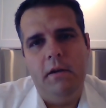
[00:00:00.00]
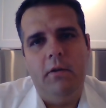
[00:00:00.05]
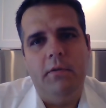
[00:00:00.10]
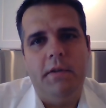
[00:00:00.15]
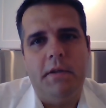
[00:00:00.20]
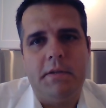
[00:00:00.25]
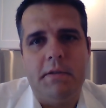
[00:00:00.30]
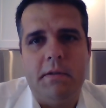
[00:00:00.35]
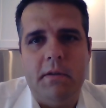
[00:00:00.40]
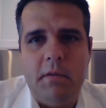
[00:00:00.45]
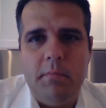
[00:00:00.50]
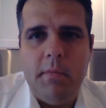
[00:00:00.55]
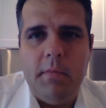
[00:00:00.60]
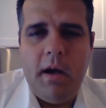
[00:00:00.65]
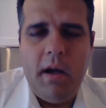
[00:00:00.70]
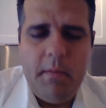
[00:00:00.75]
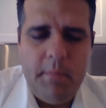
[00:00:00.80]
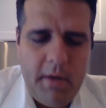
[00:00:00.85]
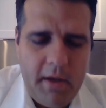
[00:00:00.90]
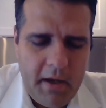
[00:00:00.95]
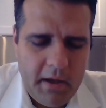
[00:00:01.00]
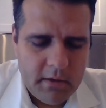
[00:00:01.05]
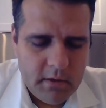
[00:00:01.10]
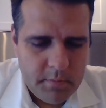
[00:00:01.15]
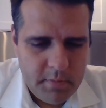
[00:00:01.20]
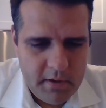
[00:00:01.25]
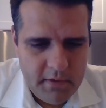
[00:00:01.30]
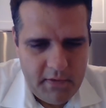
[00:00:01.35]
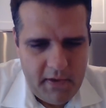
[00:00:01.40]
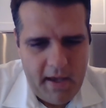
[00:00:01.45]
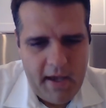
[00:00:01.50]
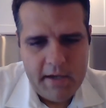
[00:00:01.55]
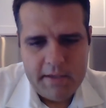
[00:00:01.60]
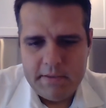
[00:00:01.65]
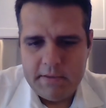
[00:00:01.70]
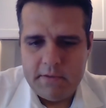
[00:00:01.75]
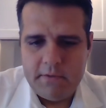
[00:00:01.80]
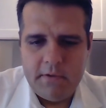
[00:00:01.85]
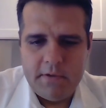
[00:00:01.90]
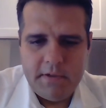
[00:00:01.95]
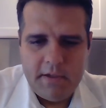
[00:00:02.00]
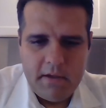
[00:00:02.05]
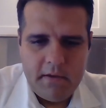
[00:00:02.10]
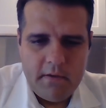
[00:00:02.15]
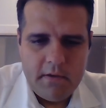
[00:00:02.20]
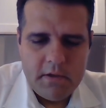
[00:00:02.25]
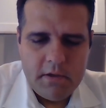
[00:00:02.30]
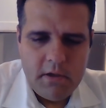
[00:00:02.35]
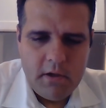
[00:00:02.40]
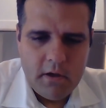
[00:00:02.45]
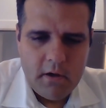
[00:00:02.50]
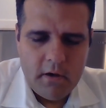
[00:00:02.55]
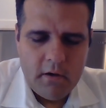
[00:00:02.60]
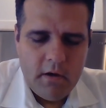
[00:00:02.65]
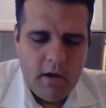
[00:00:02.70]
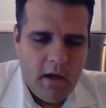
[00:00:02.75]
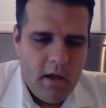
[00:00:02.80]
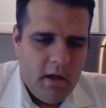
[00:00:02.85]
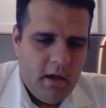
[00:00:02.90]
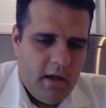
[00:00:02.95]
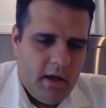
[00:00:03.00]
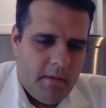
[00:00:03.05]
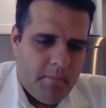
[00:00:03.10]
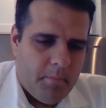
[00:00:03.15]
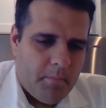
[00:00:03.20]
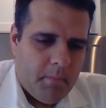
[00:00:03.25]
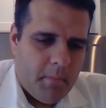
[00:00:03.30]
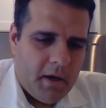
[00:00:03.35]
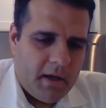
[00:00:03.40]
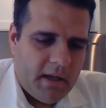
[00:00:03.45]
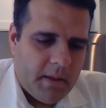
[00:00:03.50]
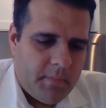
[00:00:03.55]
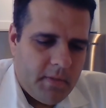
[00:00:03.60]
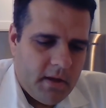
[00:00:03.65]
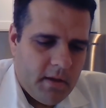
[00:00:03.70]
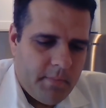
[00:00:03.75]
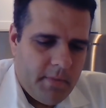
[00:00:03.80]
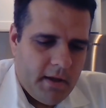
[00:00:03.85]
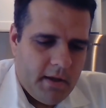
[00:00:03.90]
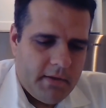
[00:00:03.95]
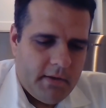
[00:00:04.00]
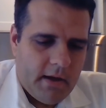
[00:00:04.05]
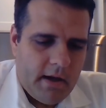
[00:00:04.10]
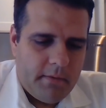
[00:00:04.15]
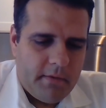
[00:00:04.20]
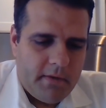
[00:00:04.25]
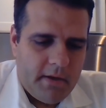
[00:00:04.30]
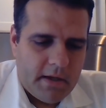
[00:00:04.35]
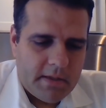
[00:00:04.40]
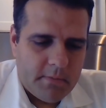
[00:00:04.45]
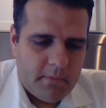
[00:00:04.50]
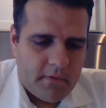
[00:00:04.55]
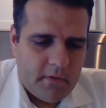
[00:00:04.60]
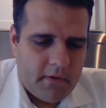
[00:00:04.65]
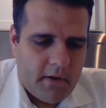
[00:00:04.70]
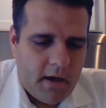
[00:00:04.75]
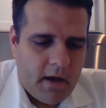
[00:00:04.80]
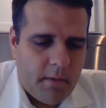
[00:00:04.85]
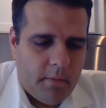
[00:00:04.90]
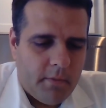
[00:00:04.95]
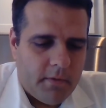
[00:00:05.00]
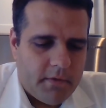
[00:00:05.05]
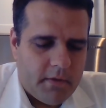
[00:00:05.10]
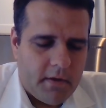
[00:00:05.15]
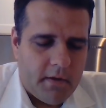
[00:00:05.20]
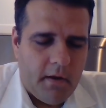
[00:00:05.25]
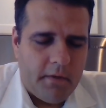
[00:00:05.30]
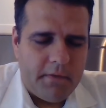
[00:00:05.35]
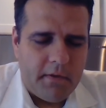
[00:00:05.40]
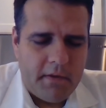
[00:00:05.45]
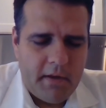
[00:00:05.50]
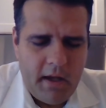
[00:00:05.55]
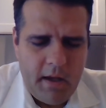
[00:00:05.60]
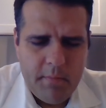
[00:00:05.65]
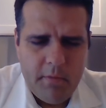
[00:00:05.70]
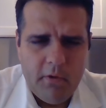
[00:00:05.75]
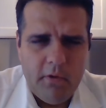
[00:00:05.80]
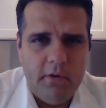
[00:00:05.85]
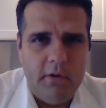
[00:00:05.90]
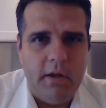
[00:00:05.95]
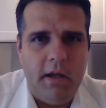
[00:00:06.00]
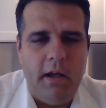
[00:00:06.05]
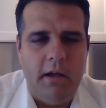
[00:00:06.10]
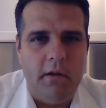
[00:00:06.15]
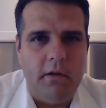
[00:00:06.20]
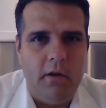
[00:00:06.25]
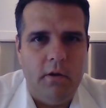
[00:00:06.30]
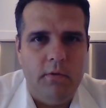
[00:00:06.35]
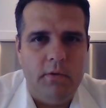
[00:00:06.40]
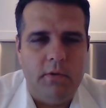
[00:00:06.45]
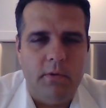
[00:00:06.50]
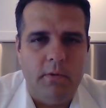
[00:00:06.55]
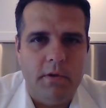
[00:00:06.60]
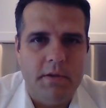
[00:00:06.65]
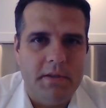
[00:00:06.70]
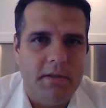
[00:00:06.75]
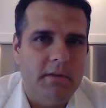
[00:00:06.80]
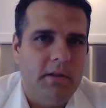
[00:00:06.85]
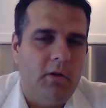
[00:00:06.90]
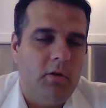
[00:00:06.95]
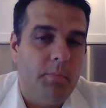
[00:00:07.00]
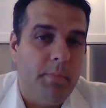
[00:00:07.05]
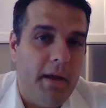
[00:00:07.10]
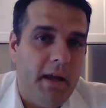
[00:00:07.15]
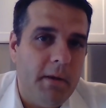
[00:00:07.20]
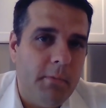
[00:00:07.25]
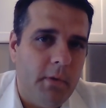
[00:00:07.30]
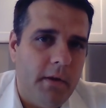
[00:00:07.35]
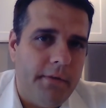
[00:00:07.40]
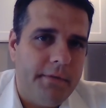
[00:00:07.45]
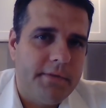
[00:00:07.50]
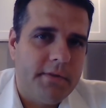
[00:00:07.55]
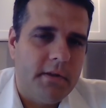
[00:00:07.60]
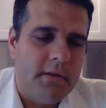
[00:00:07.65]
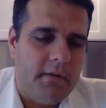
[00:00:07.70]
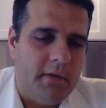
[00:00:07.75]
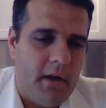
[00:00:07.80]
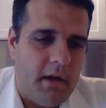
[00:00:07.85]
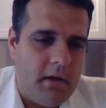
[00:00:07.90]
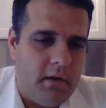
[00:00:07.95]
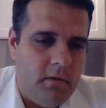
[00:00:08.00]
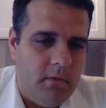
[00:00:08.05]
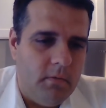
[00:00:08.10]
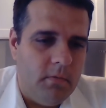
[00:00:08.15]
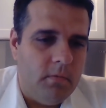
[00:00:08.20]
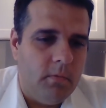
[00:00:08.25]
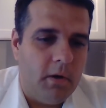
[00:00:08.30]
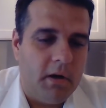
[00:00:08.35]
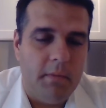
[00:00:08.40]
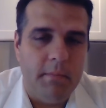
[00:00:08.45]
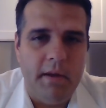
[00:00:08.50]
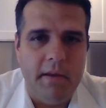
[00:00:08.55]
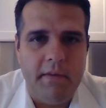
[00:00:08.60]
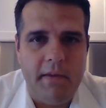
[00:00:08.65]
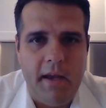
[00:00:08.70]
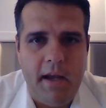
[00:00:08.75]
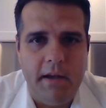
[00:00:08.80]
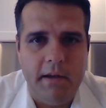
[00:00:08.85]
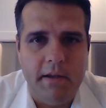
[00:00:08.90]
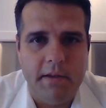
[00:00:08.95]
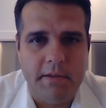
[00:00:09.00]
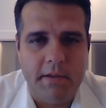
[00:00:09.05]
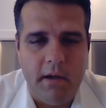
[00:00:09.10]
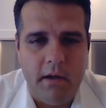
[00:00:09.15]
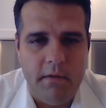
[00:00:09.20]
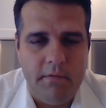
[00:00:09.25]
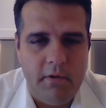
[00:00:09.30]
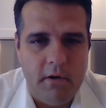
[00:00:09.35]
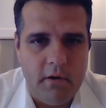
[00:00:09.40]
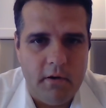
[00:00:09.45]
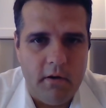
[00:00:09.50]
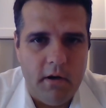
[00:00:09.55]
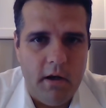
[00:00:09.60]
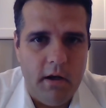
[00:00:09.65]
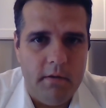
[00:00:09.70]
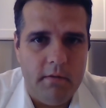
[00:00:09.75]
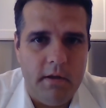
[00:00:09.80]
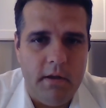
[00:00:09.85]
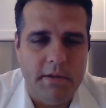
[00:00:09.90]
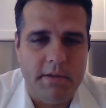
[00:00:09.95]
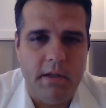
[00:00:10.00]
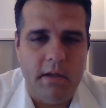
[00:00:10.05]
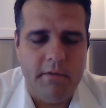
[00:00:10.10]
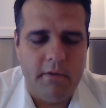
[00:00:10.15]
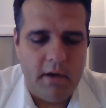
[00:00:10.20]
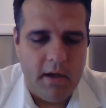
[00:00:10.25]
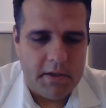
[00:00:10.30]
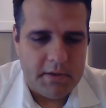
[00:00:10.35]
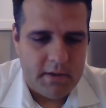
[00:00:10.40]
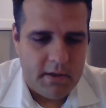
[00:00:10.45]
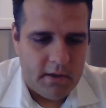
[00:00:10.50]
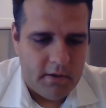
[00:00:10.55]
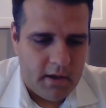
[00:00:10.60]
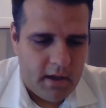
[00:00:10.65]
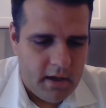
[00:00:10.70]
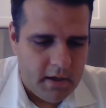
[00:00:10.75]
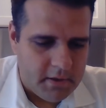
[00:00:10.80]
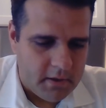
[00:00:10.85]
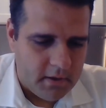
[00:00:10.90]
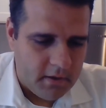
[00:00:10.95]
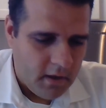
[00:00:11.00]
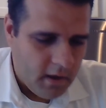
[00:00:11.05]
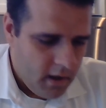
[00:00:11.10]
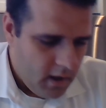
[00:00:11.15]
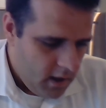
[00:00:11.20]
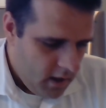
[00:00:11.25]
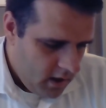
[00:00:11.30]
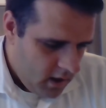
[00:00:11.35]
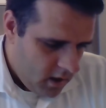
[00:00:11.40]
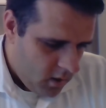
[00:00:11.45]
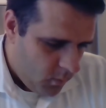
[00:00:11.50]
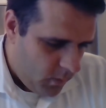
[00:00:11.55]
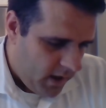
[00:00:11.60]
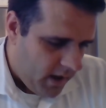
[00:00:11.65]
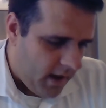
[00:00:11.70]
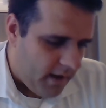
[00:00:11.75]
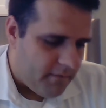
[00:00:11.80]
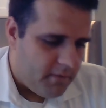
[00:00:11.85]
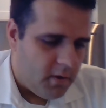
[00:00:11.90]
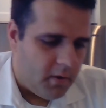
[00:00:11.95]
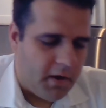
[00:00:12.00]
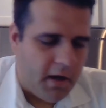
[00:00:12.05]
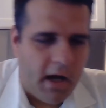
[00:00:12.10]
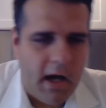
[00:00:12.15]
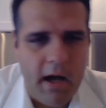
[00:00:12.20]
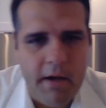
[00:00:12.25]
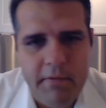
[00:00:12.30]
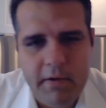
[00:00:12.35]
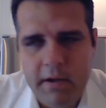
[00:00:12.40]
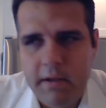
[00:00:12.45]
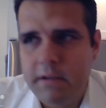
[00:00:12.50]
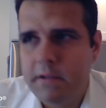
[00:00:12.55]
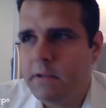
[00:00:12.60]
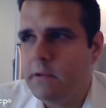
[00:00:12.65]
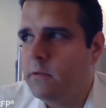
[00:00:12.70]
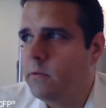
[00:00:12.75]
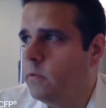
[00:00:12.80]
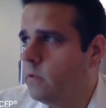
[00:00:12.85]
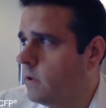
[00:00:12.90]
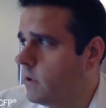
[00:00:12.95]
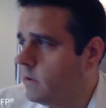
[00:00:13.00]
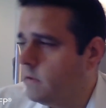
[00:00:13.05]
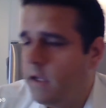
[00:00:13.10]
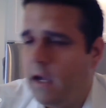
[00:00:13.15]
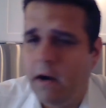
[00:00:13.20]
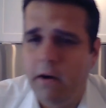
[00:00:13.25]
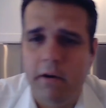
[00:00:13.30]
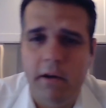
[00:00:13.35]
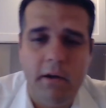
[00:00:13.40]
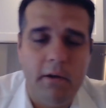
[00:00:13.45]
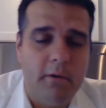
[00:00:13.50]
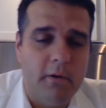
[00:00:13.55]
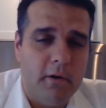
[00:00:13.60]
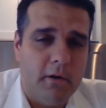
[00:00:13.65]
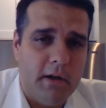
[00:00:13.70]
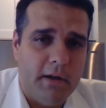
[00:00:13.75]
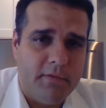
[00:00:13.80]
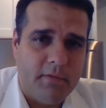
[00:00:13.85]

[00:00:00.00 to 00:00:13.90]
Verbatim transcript: you don't necessarily mind paying a little bit in taxes towards the end of this year, might not be a bad time to take some of the tile off the table and go towards the lower bandwidths that you want to maintain inside of your uh, inside of your asset allocation we have no confidence or clarity or